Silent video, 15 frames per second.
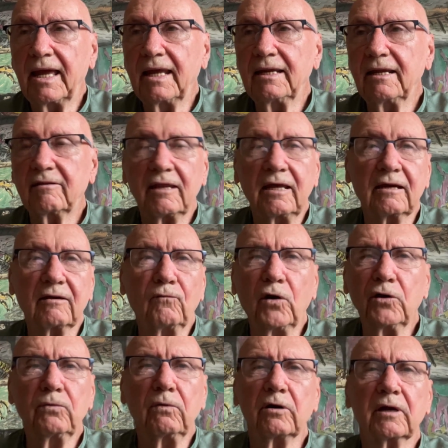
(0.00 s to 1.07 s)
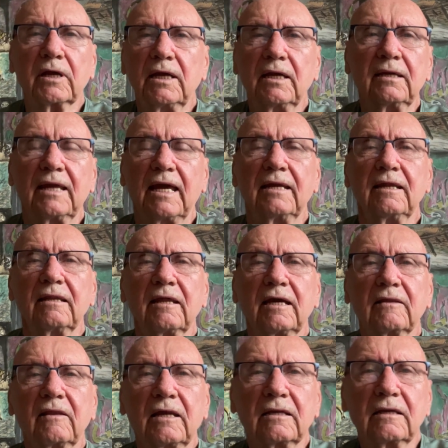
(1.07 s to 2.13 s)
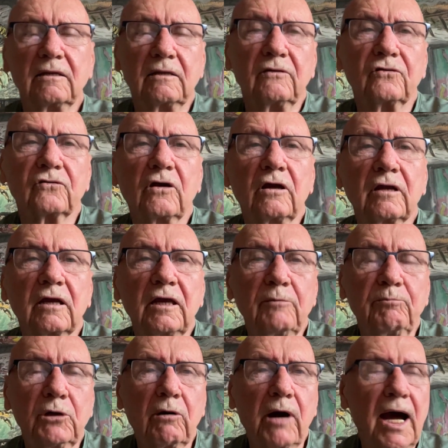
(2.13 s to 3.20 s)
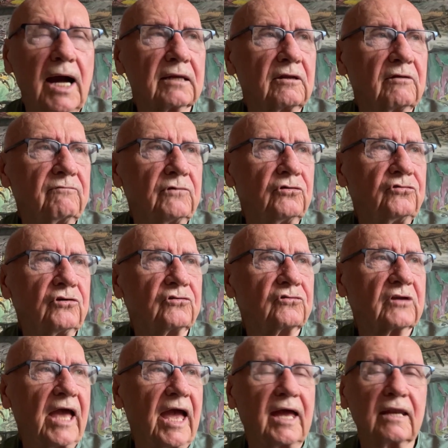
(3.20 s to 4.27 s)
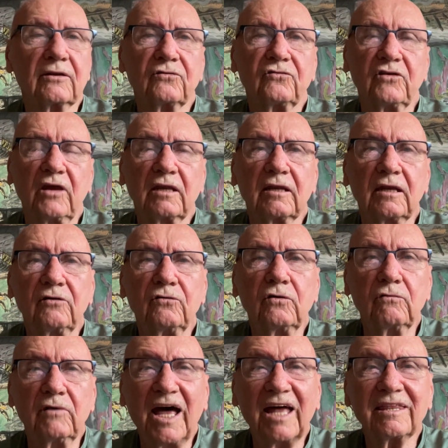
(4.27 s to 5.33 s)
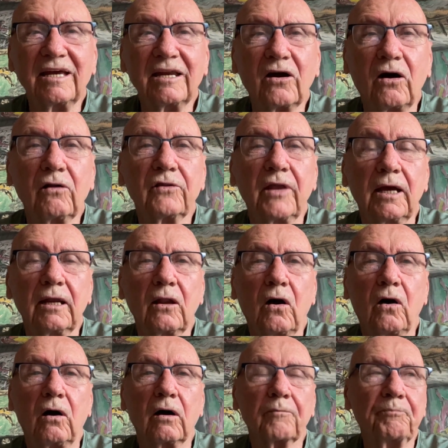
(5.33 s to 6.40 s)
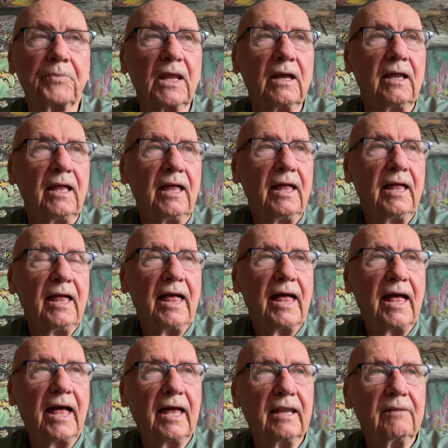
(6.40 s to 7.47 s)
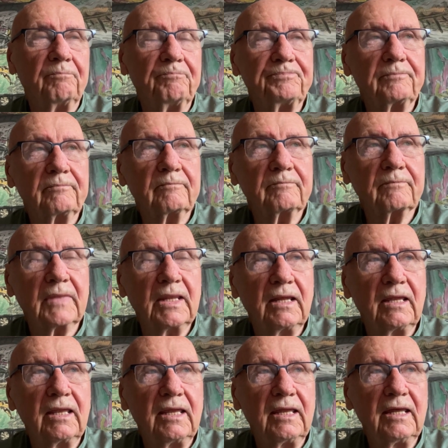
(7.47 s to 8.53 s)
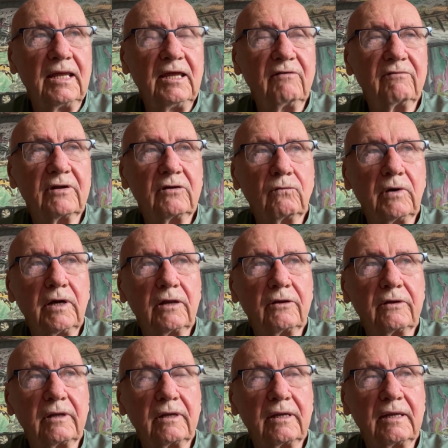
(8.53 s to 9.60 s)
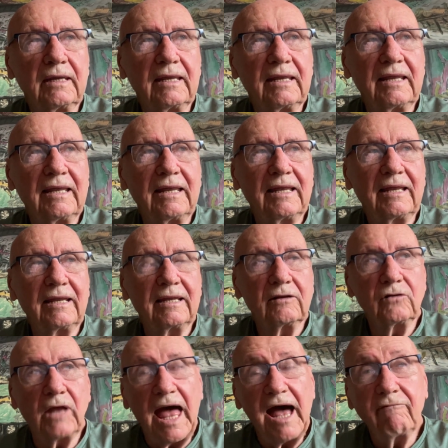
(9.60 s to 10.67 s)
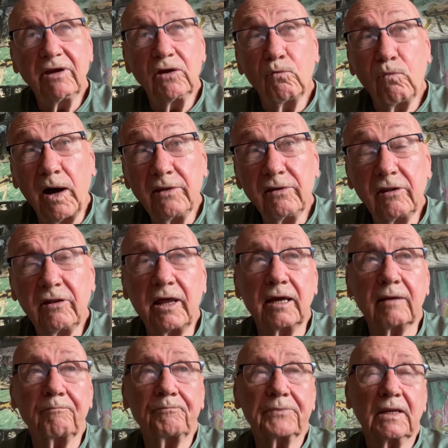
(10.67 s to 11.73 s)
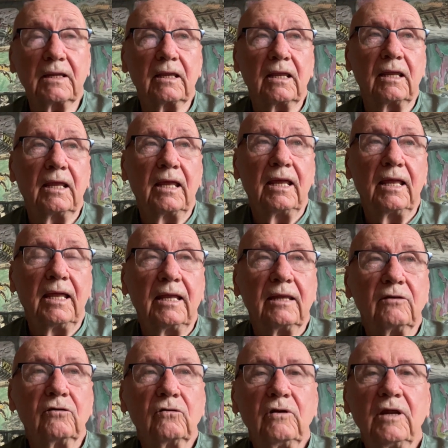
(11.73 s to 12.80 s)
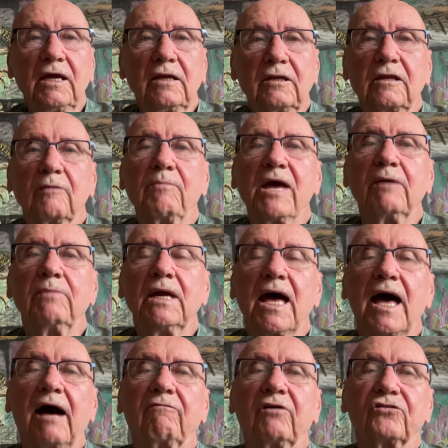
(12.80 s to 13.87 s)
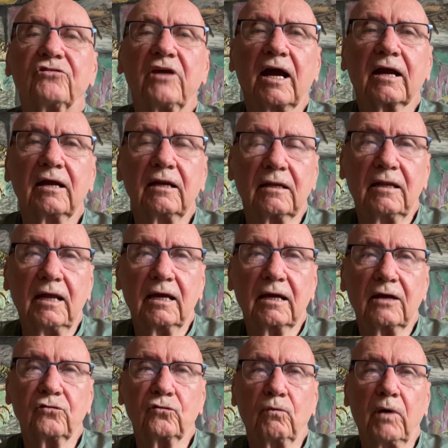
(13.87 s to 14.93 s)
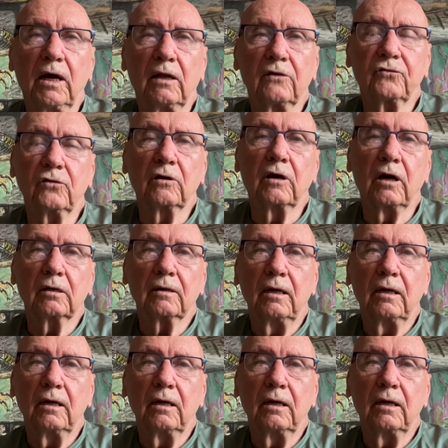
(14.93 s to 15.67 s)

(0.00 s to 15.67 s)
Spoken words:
anything, woodworking, anything that is going to keep you active. You just can't sit and do nothing all day long. And even with having one thing, you need to maybe have a second thing as well to